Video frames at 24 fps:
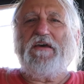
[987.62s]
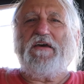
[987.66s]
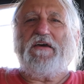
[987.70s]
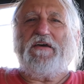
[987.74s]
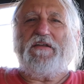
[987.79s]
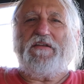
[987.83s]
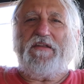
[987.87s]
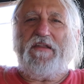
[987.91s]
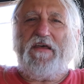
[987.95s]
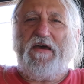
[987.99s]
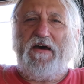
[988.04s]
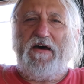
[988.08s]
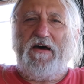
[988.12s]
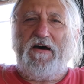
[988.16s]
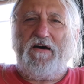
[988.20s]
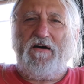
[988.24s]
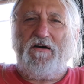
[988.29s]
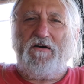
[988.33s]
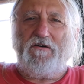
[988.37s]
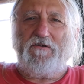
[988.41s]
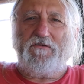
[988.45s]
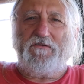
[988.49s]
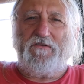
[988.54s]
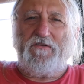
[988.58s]
and
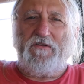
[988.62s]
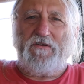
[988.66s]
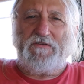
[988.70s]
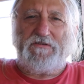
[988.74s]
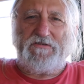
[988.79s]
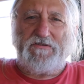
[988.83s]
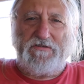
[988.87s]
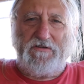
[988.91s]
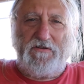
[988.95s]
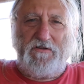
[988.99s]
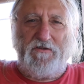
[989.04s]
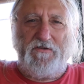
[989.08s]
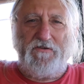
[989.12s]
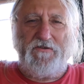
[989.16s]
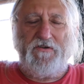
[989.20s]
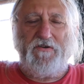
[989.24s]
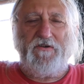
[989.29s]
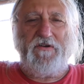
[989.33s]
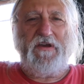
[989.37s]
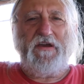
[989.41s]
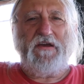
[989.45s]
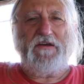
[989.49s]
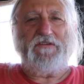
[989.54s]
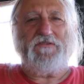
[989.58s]
now the
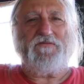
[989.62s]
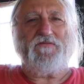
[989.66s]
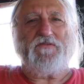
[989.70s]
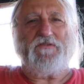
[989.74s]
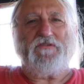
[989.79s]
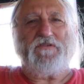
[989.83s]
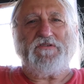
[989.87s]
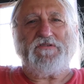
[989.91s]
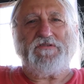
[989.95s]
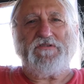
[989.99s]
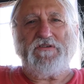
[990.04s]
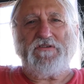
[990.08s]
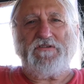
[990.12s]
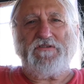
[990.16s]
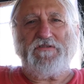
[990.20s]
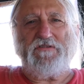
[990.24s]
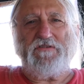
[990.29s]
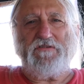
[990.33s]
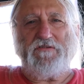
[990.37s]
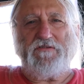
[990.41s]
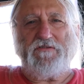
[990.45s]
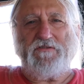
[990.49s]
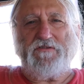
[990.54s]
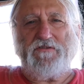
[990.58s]
cylinder heads for the
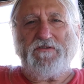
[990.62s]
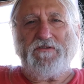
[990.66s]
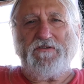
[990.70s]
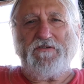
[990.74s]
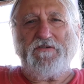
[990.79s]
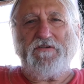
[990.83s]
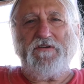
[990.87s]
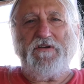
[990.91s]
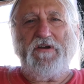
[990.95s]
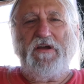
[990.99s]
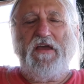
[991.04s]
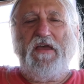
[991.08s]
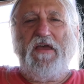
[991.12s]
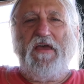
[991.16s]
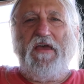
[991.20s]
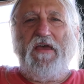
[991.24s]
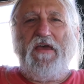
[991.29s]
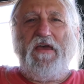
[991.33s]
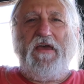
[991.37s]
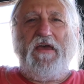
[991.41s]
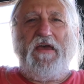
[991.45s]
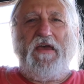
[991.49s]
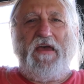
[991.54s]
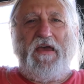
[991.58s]
6-cylinder,
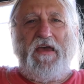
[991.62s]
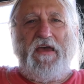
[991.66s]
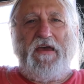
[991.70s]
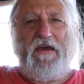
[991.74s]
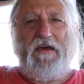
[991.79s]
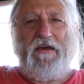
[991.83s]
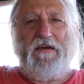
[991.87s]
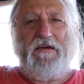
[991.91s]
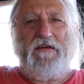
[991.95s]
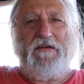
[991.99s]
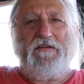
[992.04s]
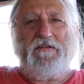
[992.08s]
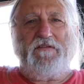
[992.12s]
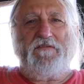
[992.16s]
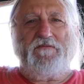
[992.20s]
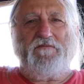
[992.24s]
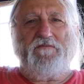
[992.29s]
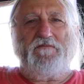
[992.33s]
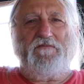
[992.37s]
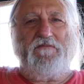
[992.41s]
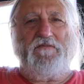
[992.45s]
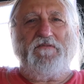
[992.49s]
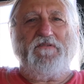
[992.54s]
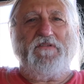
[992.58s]
and
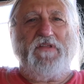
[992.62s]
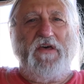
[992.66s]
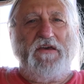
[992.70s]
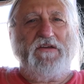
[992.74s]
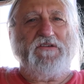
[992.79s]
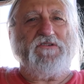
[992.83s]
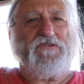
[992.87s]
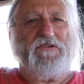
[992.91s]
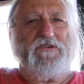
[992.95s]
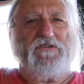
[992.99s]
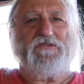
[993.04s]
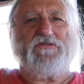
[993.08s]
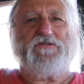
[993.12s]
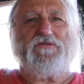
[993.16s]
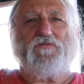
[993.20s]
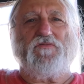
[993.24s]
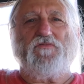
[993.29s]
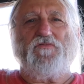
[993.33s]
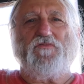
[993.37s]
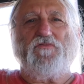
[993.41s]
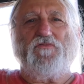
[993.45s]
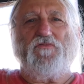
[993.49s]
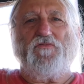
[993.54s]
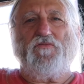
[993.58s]
they just
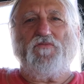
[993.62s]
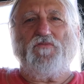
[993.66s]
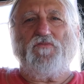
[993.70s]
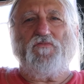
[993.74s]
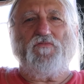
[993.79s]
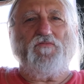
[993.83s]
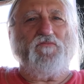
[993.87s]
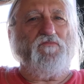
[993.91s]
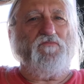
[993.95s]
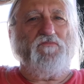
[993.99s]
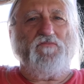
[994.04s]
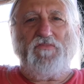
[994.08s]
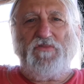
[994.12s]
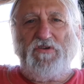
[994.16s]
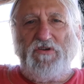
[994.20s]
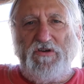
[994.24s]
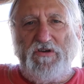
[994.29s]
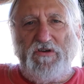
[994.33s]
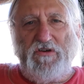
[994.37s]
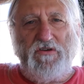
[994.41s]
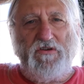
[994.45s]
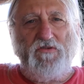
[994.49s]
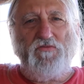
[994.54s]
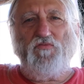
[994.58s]

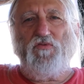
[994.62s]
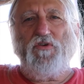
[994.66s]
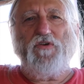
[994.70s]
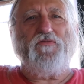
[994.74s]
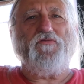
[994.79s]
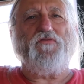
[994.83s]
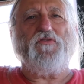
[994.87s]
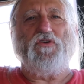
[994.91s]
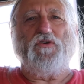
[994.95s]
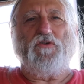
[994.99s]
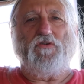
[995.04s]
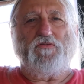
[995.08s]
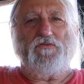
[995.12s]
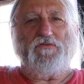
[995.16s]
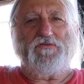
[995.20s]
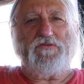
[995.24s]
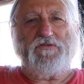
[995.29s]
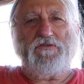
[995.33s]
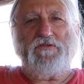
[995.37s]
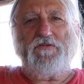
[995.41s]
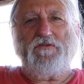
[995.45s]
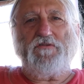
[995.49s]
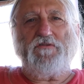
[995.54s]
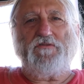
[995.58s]

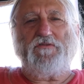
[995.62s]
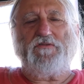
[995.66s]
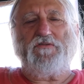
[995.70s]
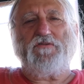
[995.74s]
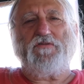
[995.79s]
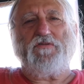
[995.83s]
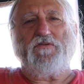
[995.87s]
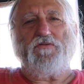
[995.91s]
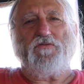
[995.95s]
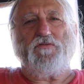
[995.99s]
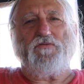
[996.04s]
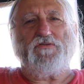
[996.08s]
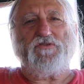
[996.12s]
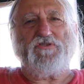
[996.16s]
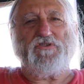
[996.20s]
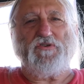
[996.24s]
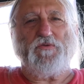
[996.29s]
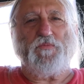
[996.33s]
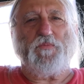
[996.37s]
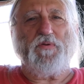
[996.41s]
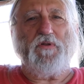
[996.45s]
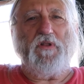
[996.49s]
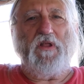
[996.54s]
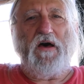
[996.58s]
refused to
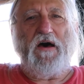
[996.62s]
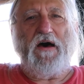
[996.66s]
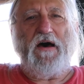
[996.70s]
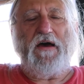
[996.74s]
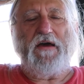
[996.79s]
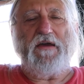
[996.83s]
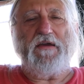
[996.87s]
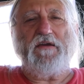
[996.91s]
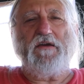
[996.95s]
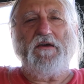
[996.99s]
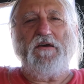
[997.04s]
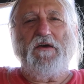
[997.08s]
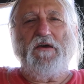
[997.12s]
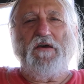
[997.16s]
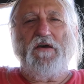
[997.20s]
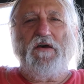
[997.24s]
supply